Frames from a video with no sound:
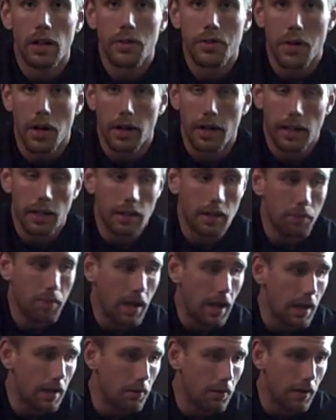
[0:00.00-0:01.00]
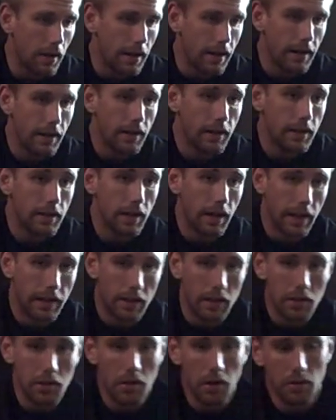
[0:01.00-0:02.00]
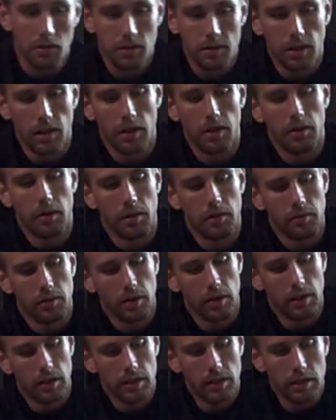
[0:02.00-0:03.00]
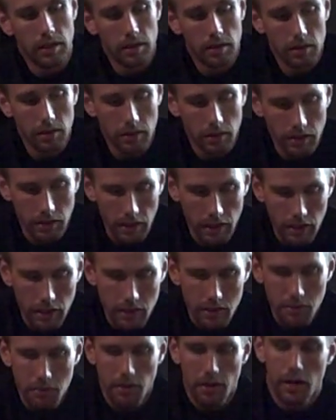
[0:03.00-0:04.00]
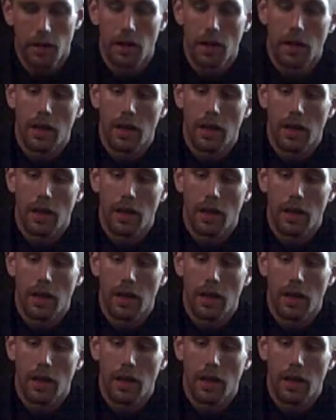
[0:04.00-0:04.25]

trying to get the pain away, and then you go slow and really get into it.